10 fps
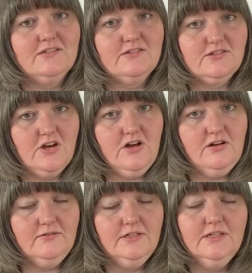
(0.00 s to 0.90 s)

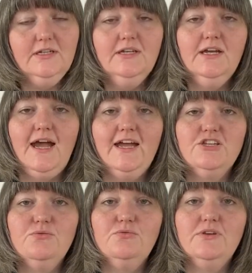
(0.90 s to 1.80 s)
start,
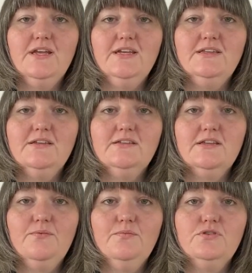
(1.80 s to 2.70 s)
and you will need
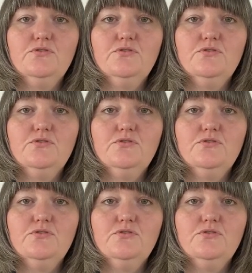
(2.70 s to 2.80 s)
some